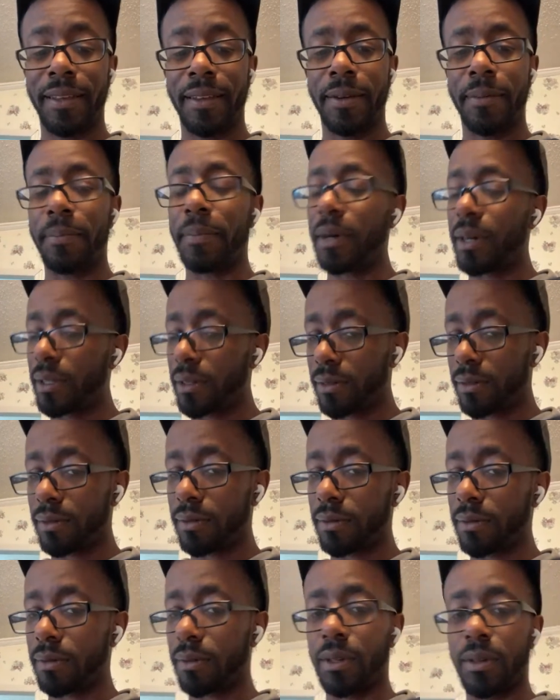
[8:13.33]
But
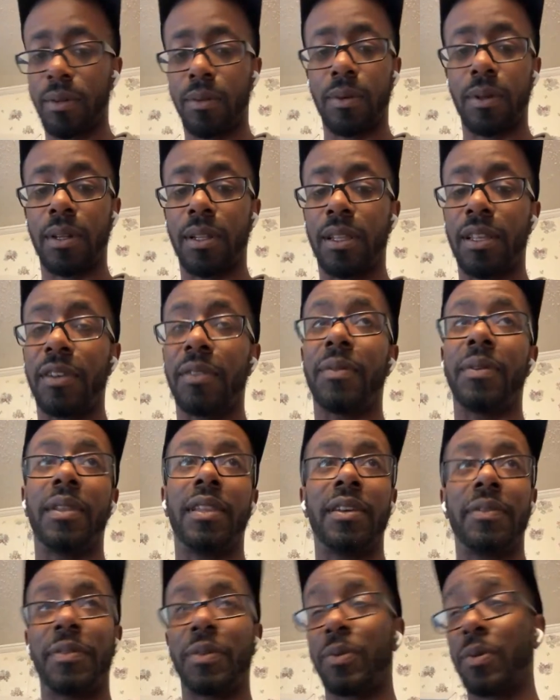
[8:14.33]
we don't want to live. We
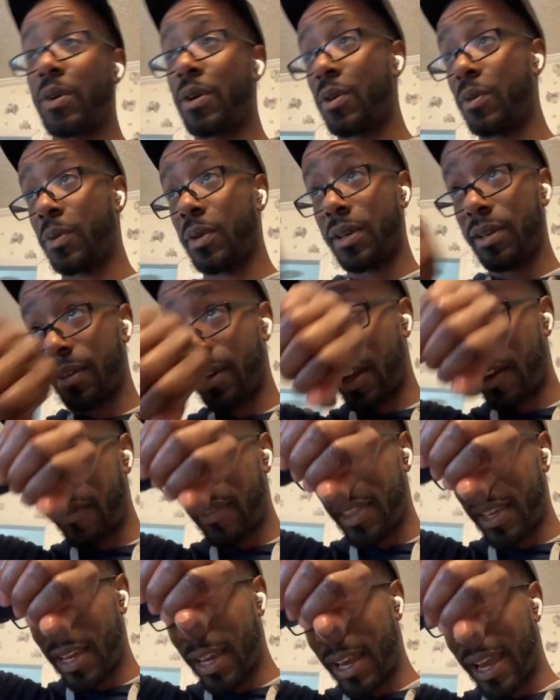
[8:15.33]
live in a world where
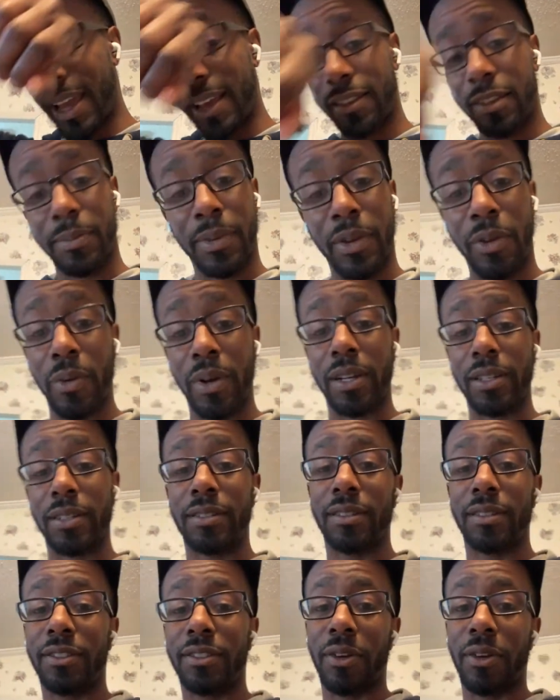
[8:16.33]
everything has to be
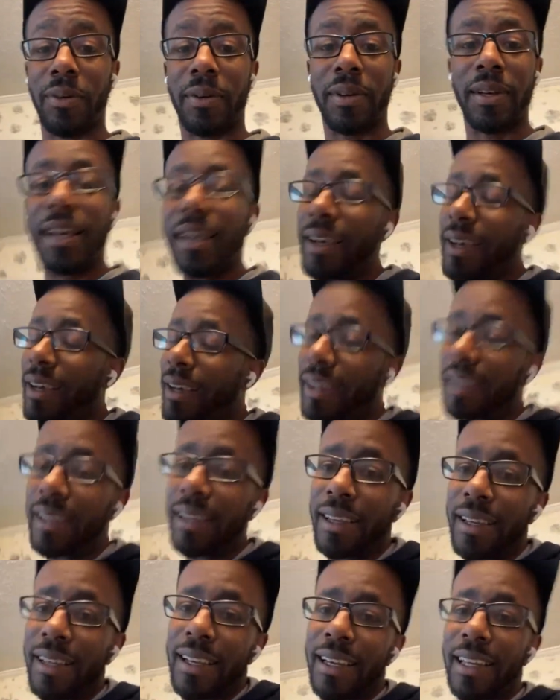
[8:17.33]
rushed. So
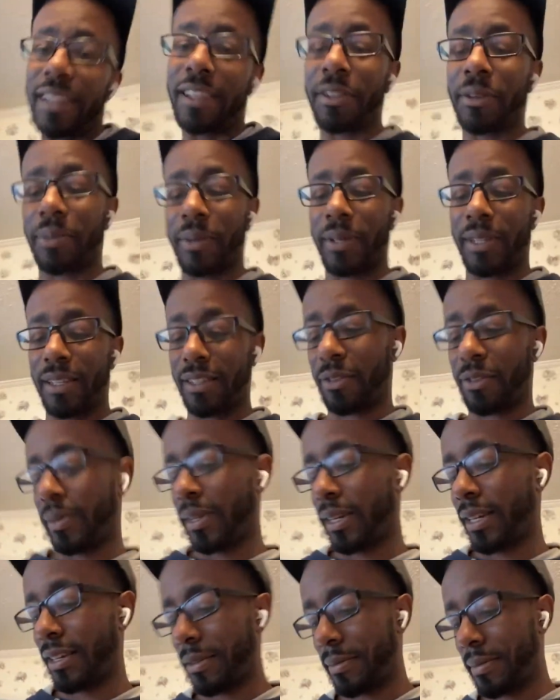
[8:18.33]
it is what it is when it
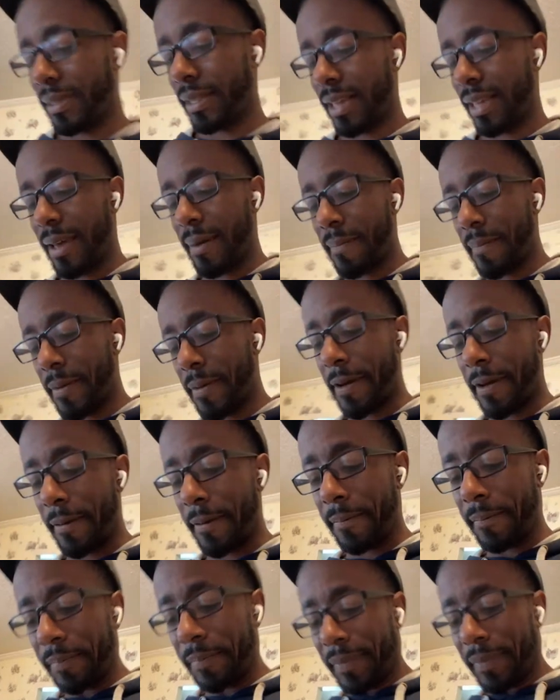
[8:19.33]
comes to that. But
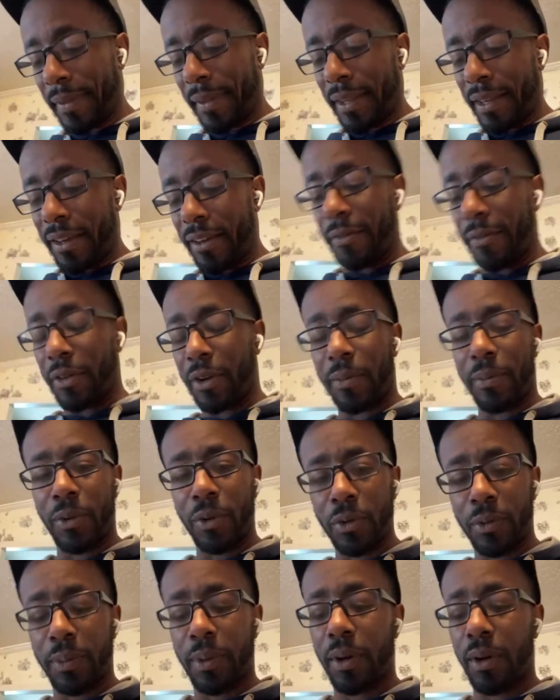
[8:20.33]
for the
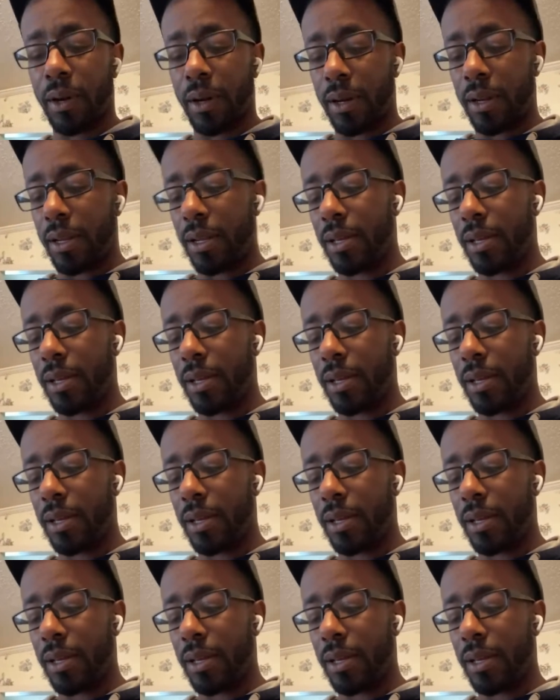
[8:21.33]
most part,